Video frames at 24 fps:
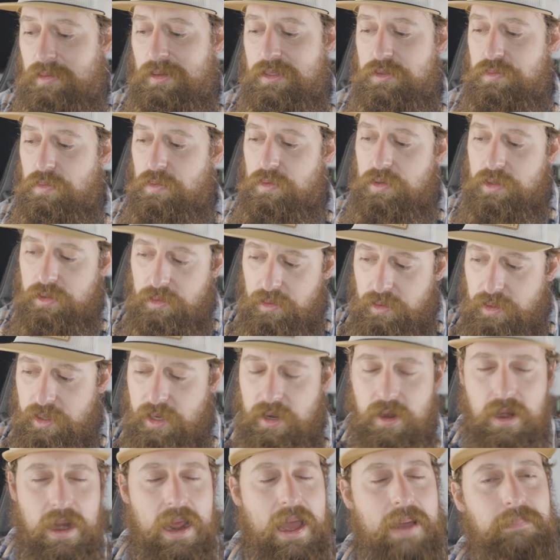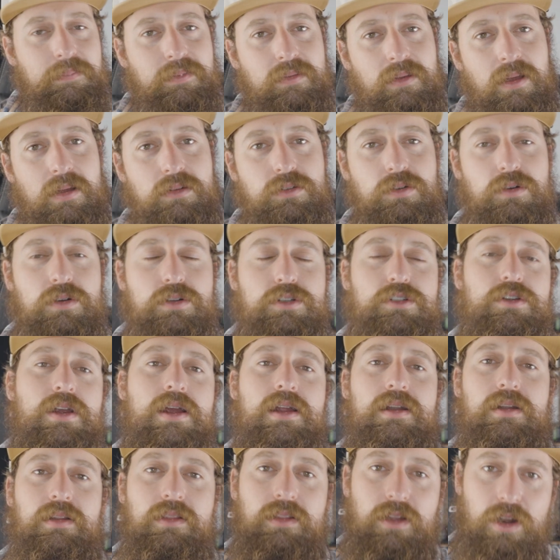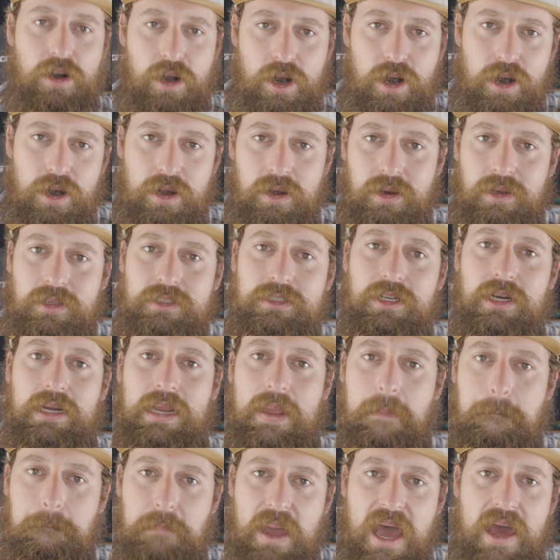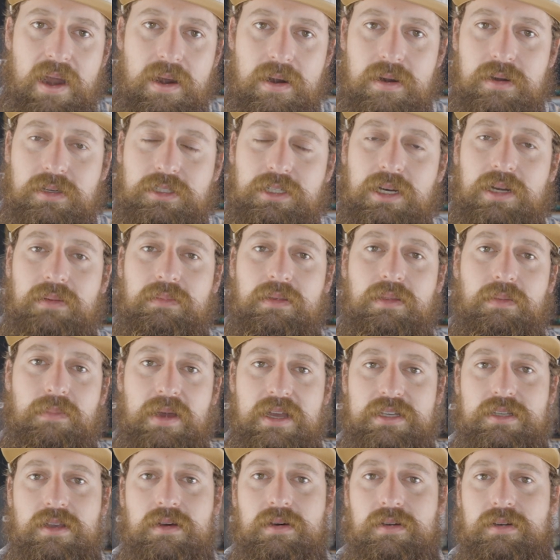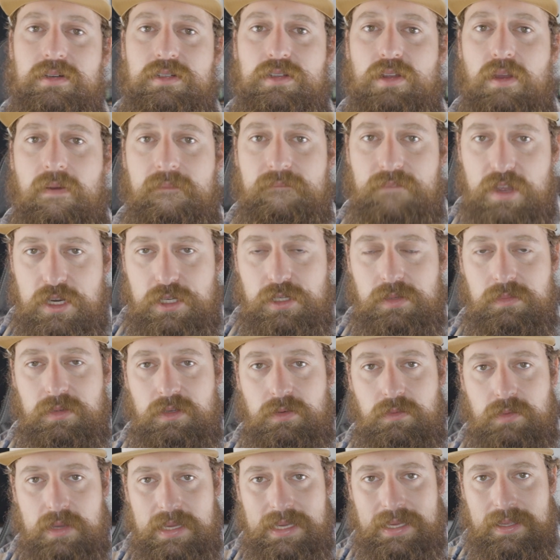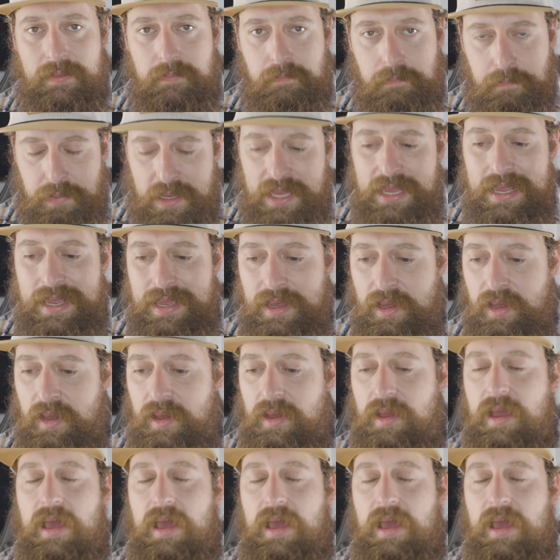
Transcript: That's what we're doing here at Aptitude Outdoors, trying to learn, trying to get better, trying to be the best hunters, fishermen we can be.